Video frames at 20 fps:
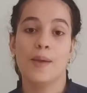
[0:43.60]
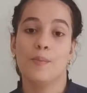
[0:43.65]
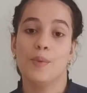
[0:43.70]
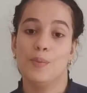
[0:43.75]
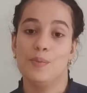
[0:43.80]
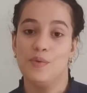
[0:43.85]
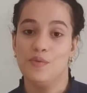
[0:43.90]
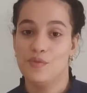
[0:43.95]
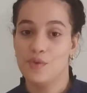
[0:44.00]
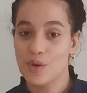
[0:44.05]

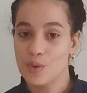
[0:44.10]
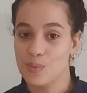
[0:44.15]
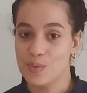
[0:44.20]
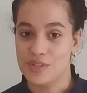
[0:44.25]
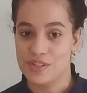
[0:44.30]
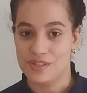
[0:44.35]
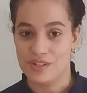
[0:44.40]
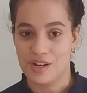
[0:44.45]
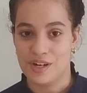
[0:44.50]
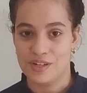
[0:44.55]
But before we
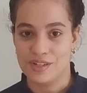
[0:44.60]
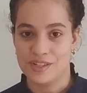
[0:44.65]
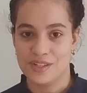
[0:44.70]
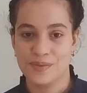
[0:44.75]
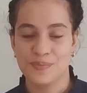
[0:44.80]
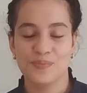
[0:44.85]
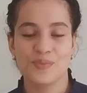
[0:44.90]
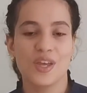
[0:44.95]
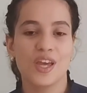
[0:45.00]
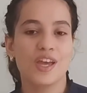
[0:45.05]
start,
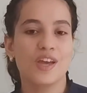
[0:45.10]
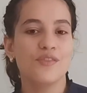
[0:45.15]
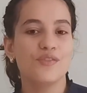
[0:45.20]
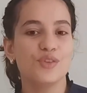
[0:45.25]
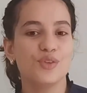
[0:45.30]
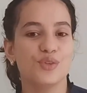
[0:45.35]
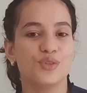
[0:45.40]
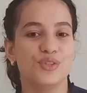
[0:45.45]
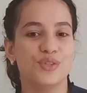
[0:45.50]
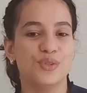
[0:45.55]
if
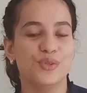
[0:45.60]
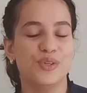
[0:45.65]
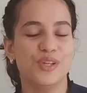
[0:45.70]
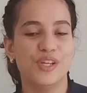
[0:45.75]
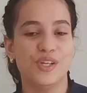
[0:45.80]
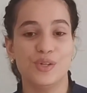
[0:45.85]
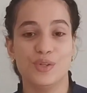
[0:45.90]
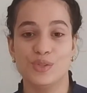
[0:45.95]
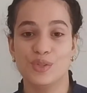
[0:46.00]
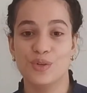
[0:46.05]
you're new
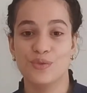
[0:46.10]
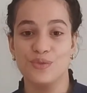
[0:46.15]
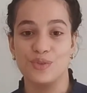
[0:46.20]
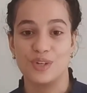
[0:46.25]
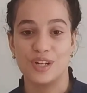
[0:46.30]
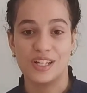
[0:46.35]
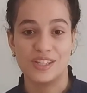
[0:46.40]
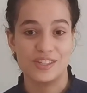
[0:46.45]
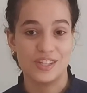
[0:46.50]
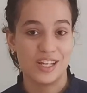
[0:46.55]
here, don't
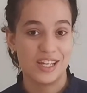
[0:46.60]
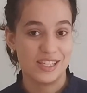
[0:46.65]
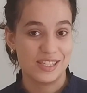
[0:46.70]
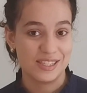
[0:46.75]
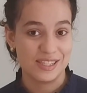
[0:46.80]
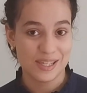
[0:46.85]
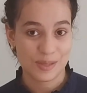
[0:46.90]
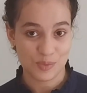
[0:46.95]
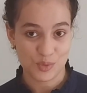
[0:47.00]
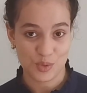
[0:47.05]
forget to hit
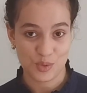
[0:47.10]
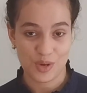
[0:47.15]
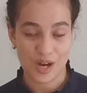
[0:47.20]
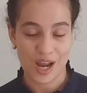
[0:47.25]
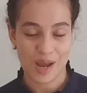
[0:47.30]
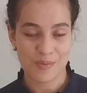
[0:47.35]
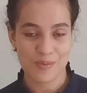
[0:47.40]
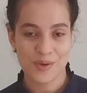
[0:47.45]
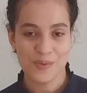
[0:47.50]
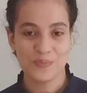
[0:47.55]

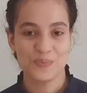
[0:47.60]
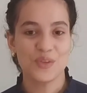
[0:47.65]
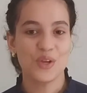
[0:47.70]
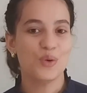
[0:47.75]
subscribe,